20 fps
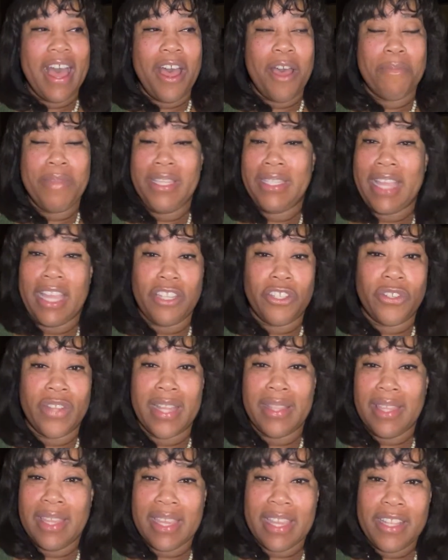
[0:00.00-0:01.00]
He's actually, I
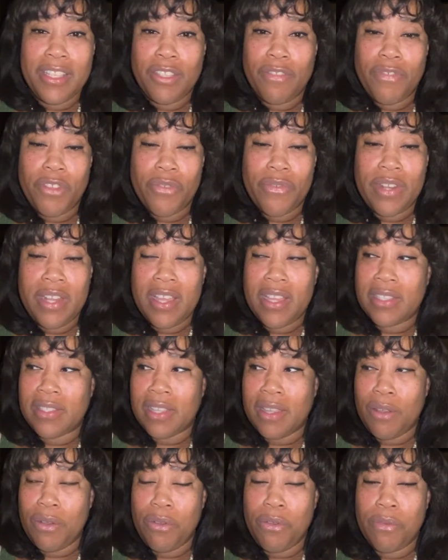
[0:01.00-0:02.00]
think, interviewing us, I
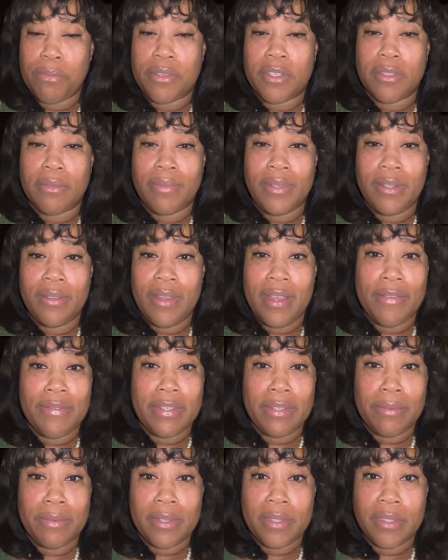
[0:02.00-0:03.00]
hope, because we don't have
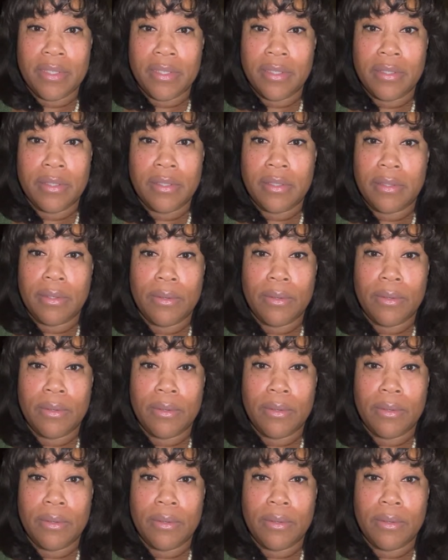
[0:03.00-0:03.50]
any questions.